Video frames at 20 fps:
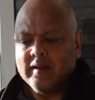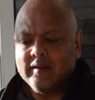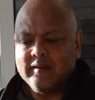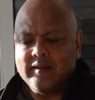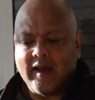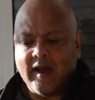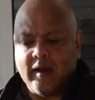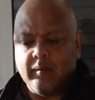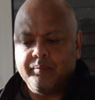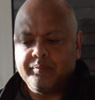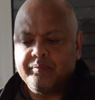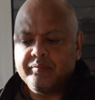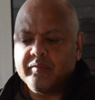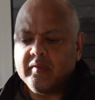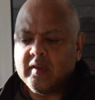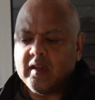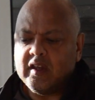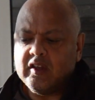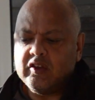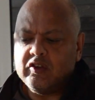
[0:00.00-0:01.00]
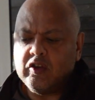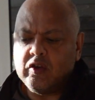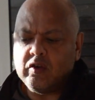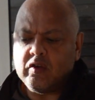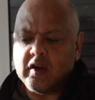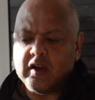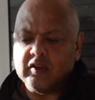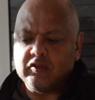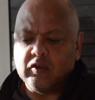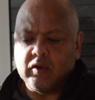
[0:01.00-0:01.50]
Now you've
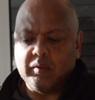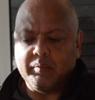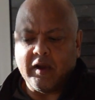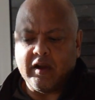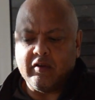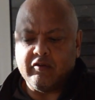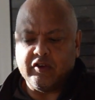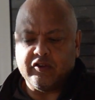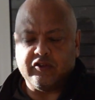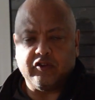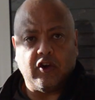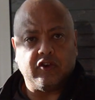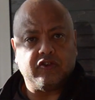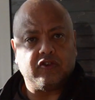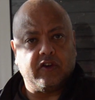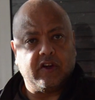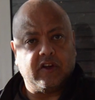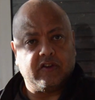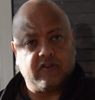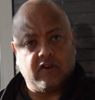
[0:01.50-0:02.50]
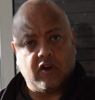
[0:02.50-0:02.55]
got to do a bit of research on this,